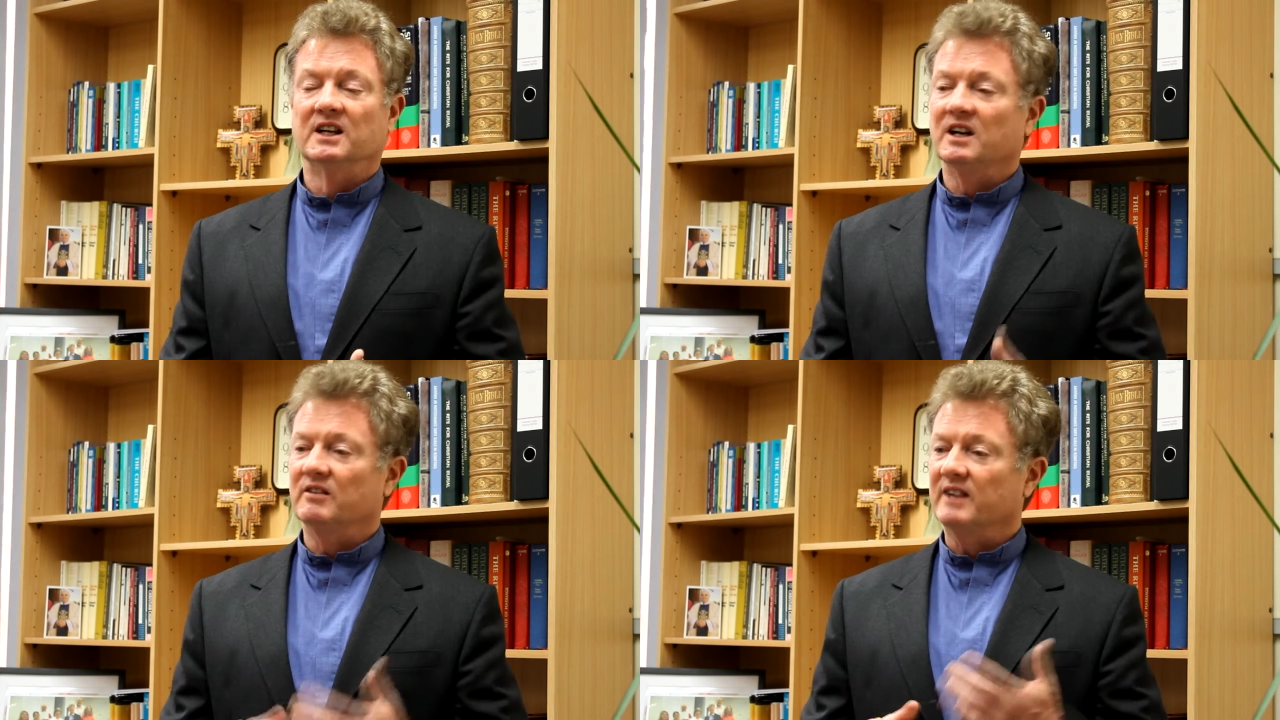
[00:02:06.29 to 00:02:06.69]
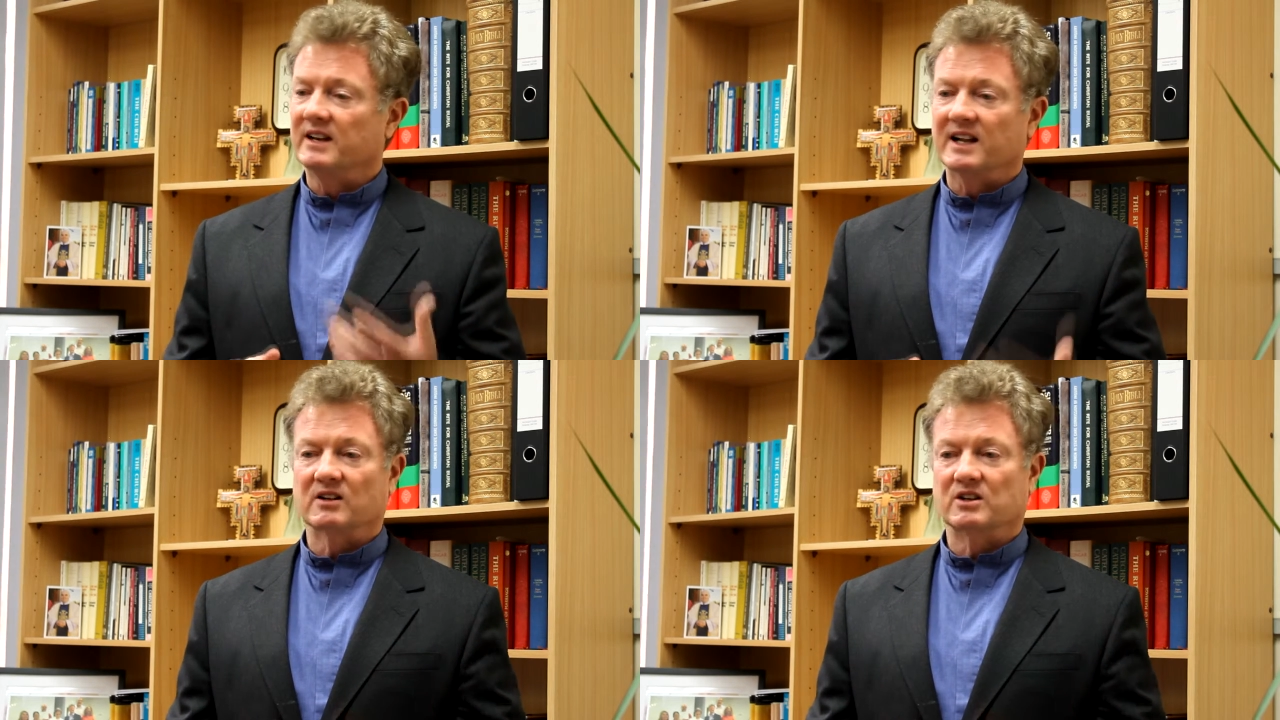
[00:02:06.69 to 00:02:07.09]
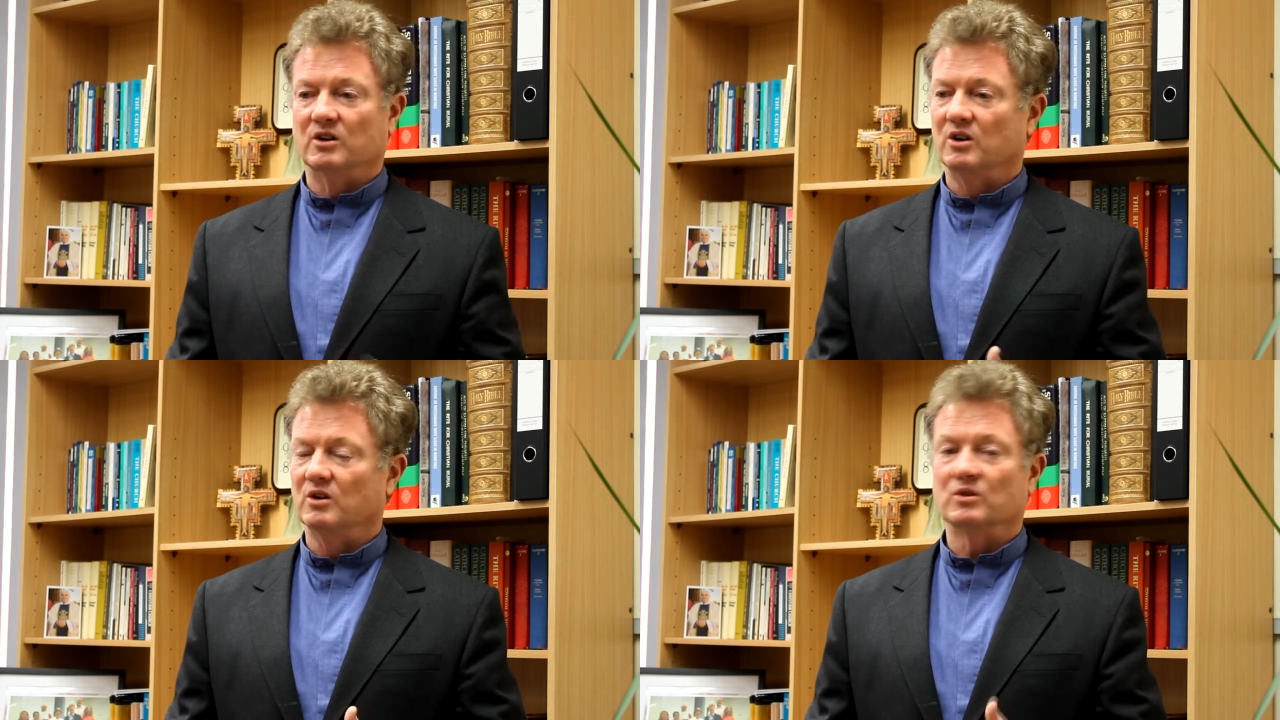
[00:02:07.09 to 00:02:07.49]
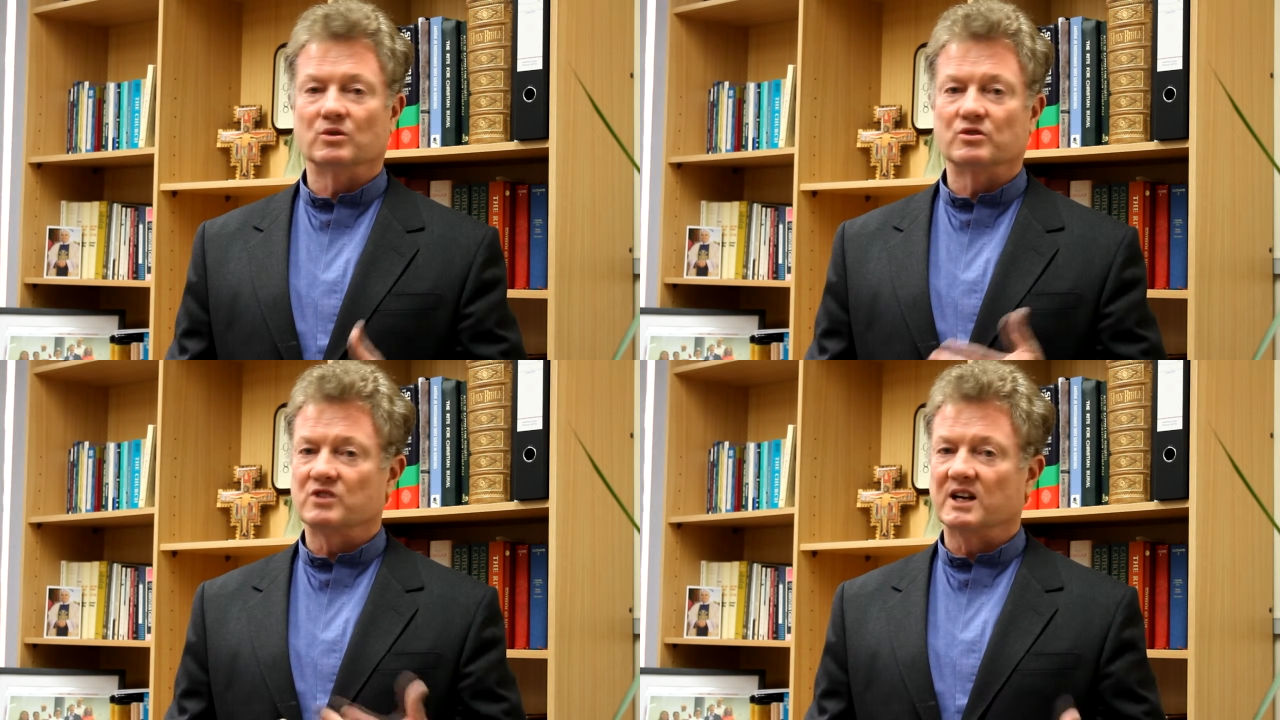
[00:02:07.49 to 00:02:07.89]
around alcohol
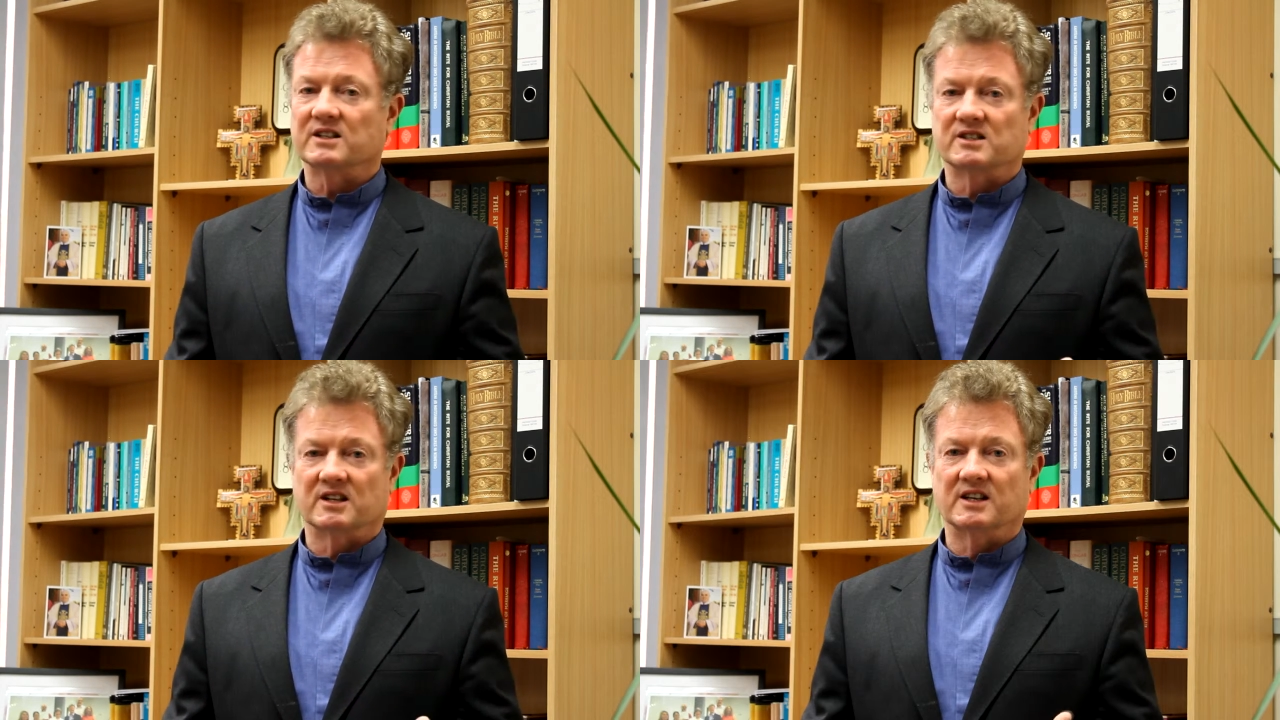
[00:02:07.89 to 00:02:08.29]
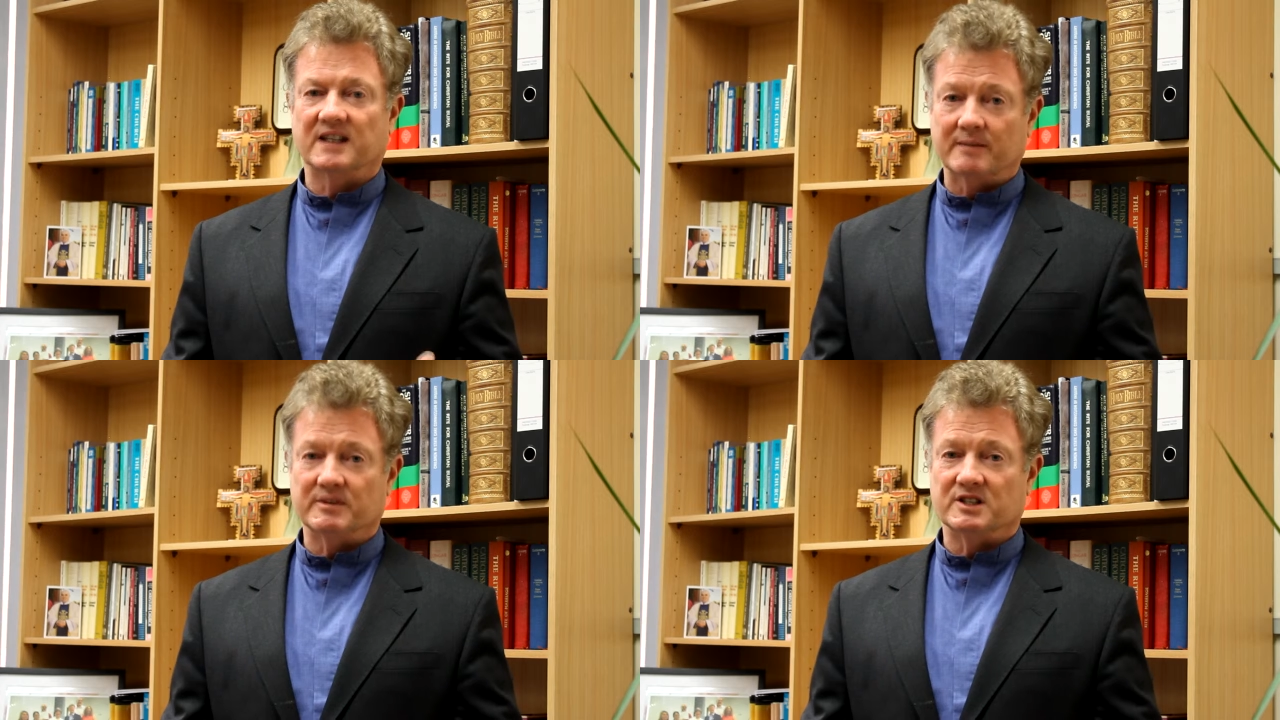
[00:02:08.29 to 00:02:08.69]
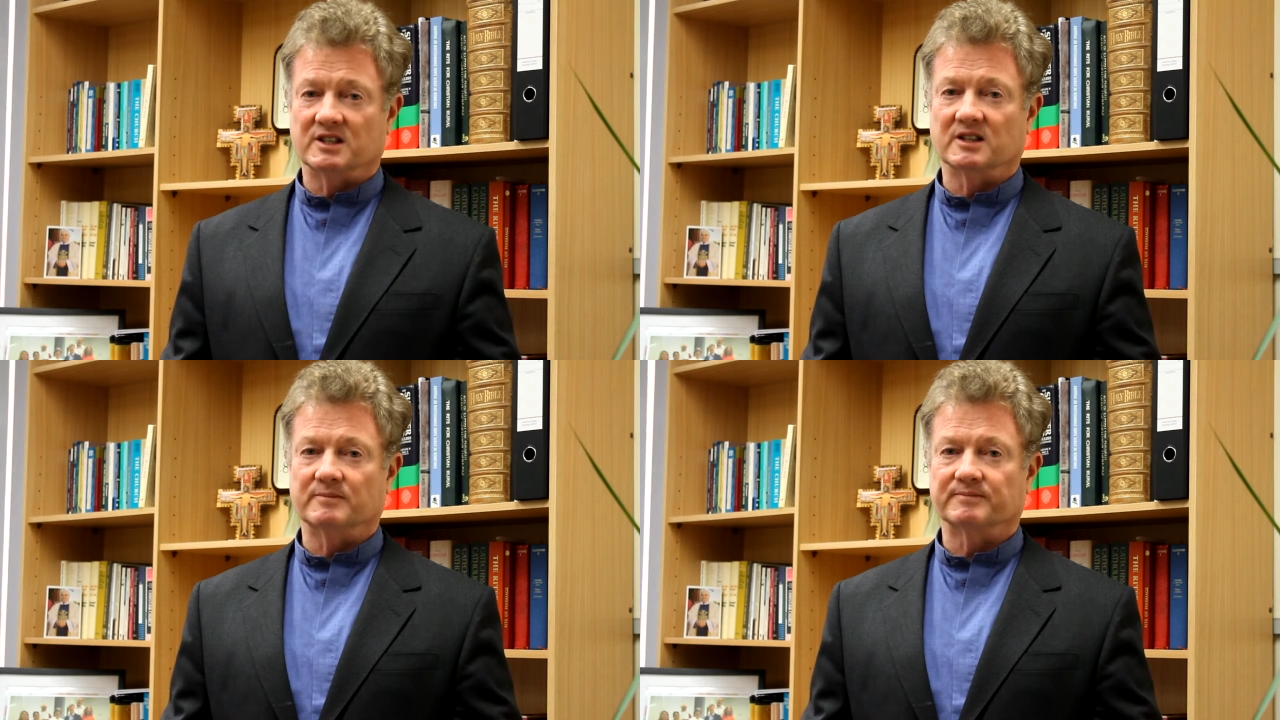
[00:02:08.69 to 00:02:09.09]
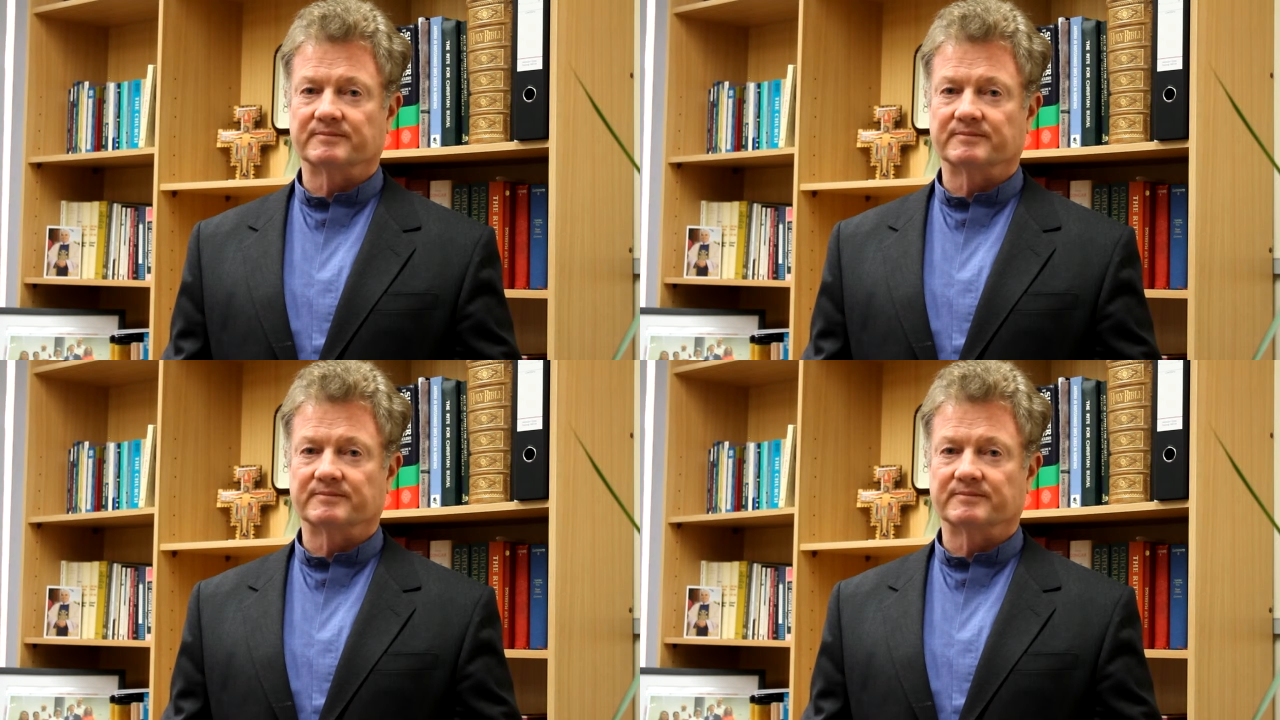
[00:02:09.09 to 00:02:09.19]
or drugs that are damaging them.